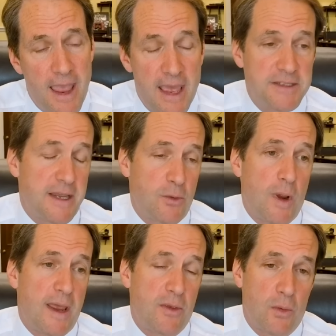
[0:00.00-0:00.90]
and to the
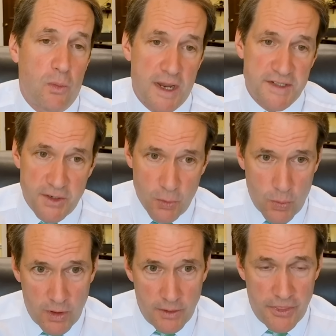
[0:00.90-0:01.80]
way the rest of the
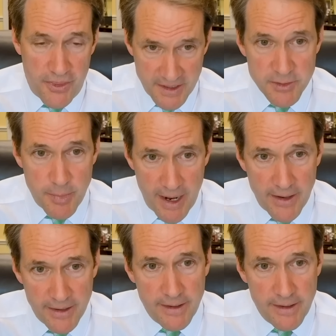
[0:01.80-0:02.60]
world thinks about it.